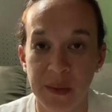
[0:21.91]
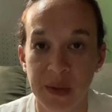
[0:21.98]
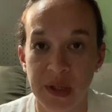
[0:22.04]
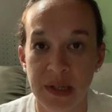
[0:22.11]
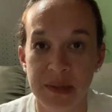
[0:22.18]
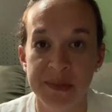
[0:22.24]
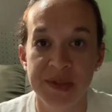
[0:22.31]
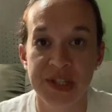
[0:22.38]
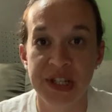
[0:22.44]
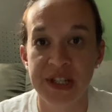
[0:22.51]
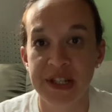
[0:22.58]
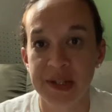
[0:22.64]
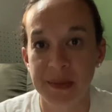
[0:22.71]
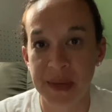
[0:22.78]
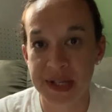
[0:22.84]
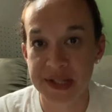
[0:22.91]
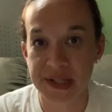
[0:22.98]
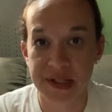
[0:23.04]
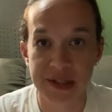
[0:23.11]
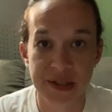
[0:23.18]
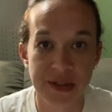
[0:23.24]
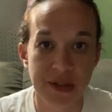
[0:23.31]
where I'm sharing a
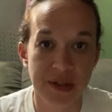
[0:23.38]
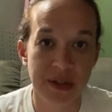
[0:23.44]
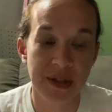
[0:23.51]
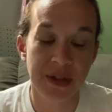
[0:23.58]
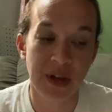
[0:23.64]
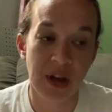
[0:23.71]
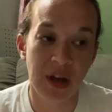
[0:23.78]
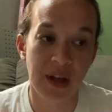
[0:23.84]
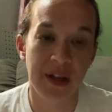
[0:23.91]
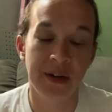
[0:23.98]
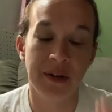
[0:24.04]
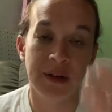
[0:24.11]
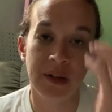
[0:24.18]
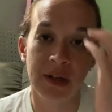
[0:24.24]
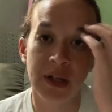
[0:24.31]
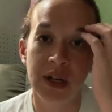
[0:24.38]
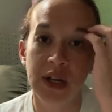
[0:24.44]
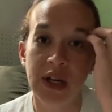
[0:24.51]
message or a thought, or,